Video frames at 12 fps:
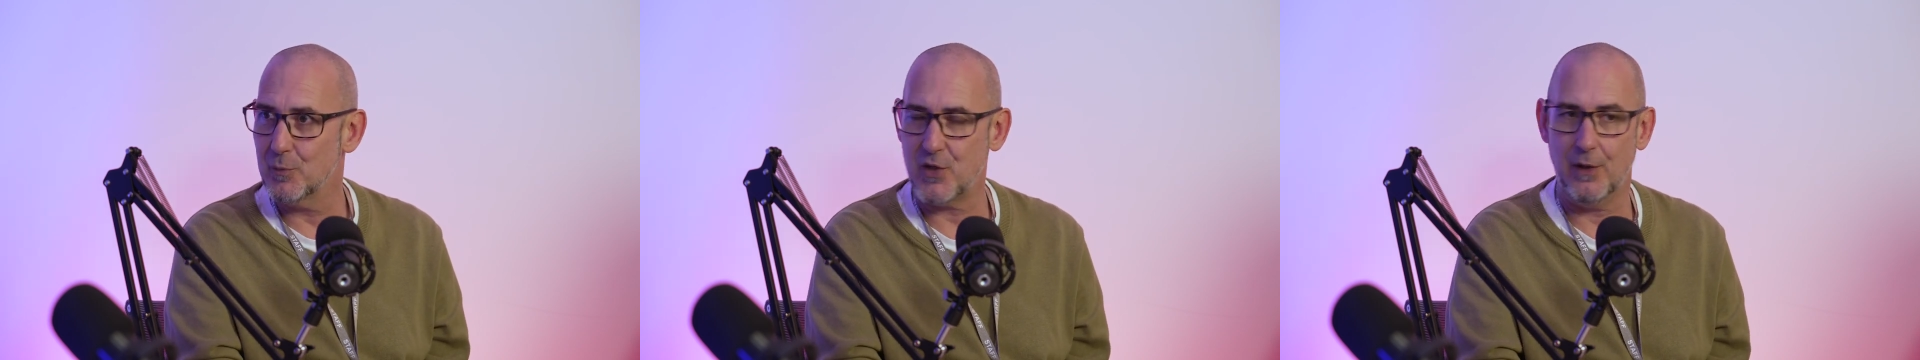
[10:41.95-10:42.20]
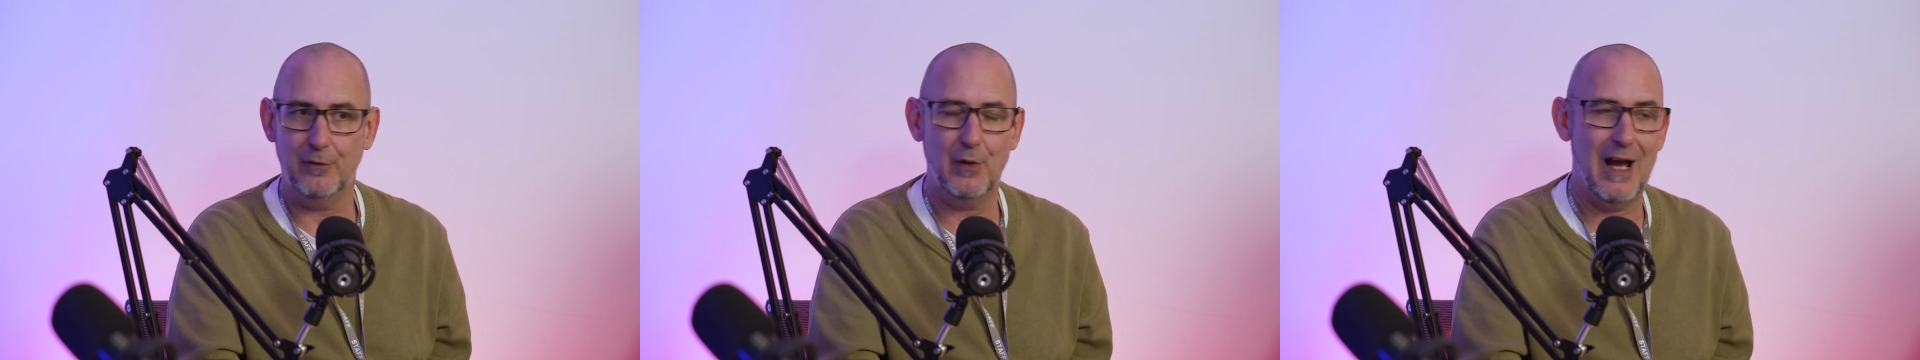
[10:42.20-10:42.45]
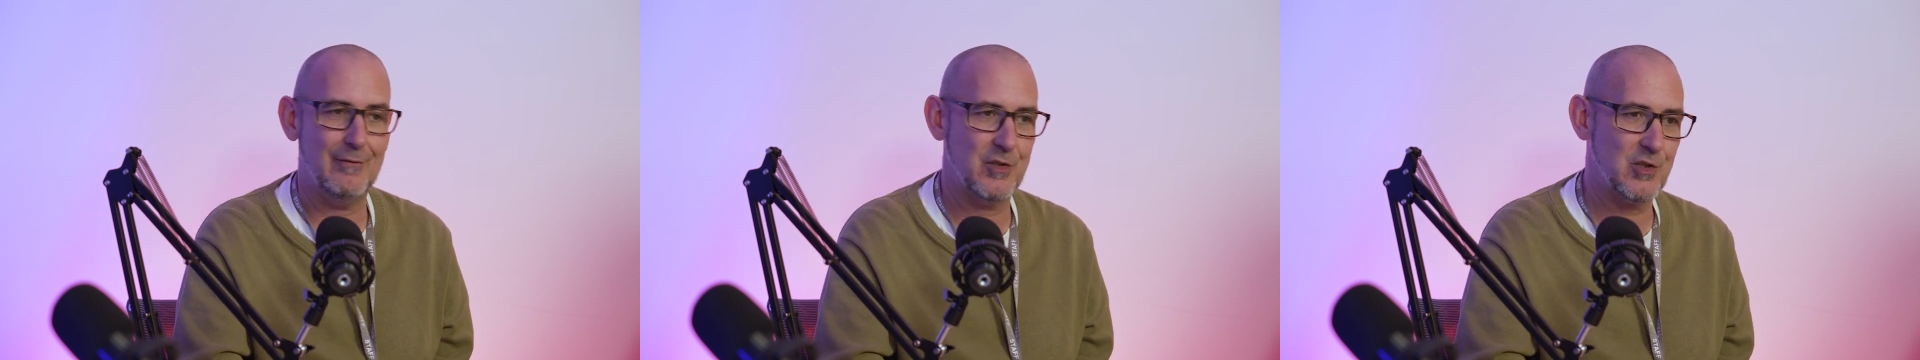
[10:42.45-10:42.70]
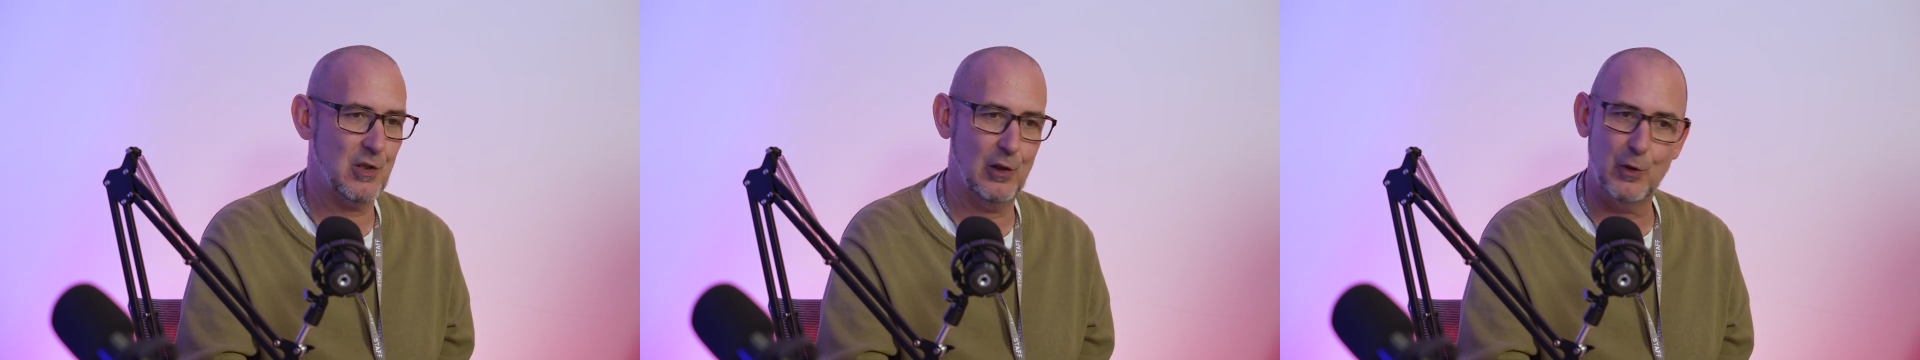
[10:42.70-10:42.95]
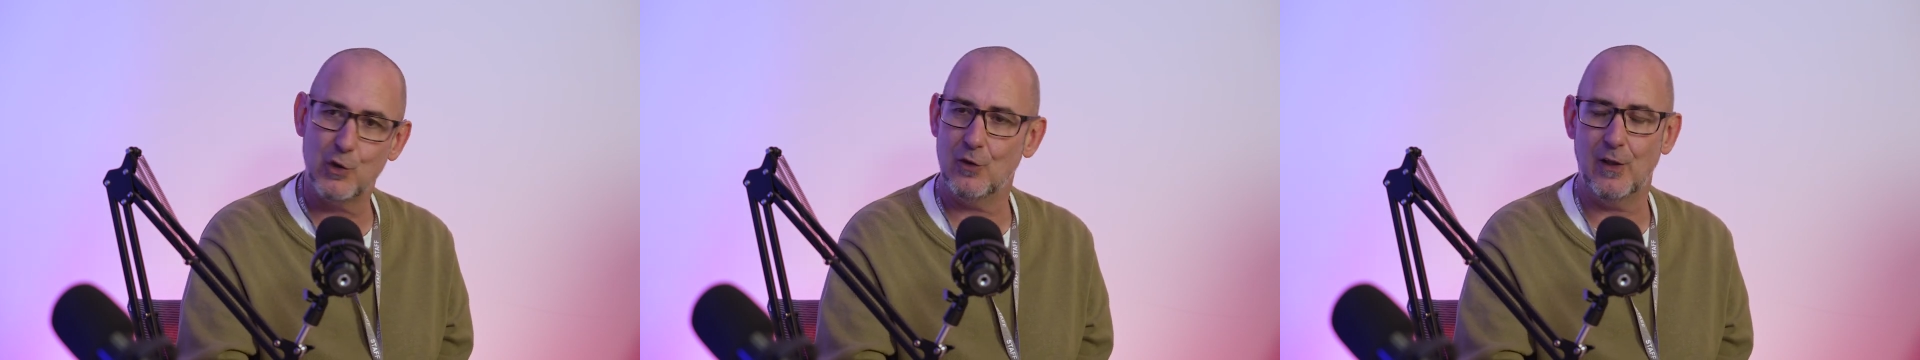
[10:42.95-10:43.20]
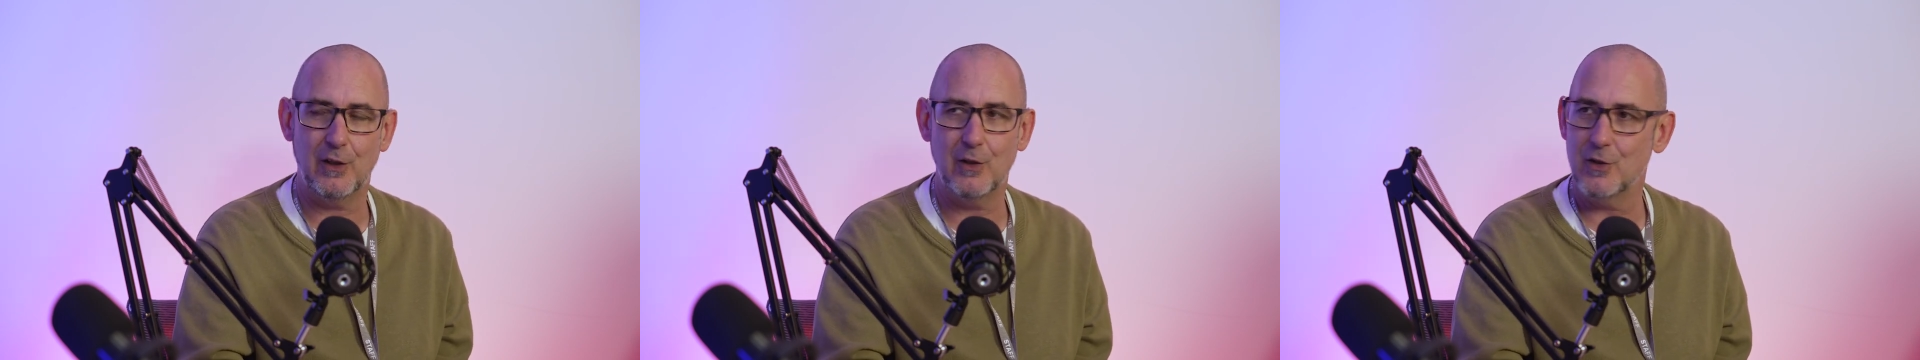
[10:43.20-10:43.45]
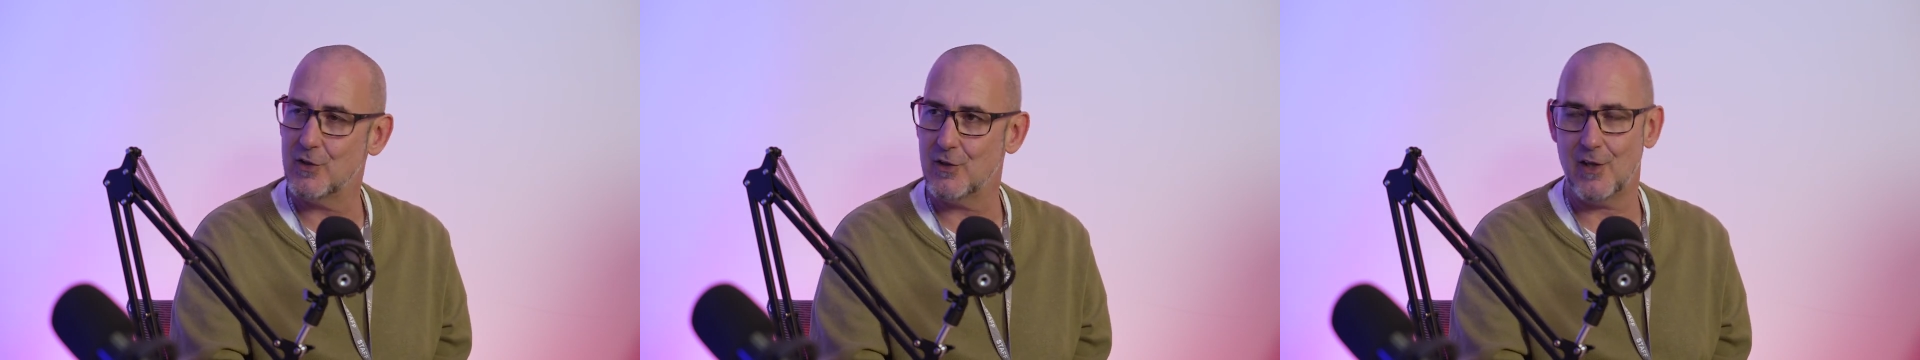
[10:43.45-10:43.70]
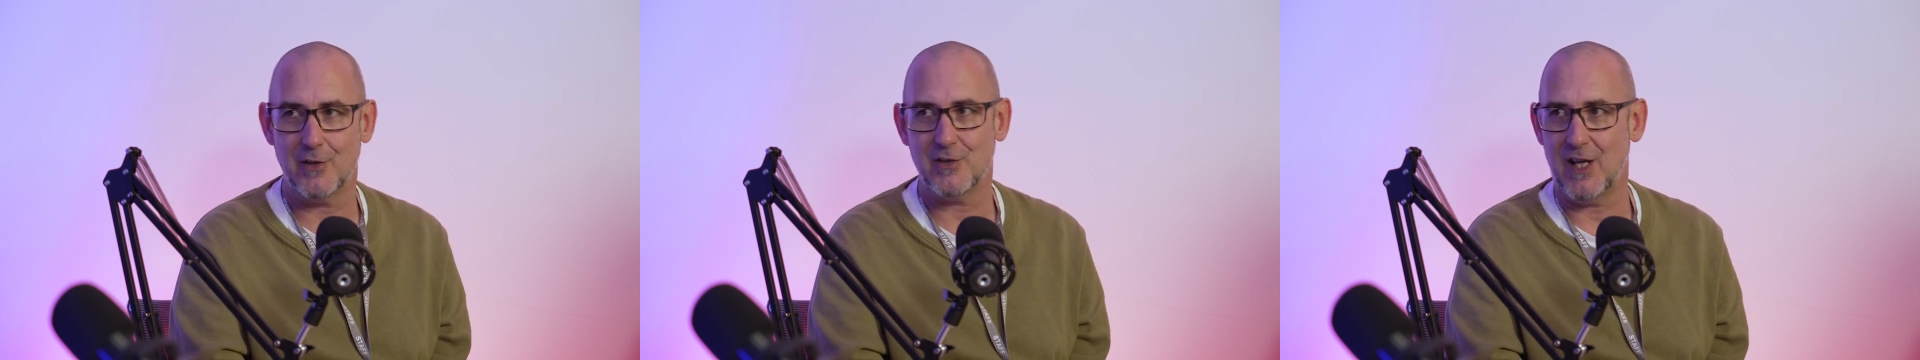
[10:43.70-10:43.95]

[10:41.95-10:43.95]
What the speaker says: So if you have a solution that uses those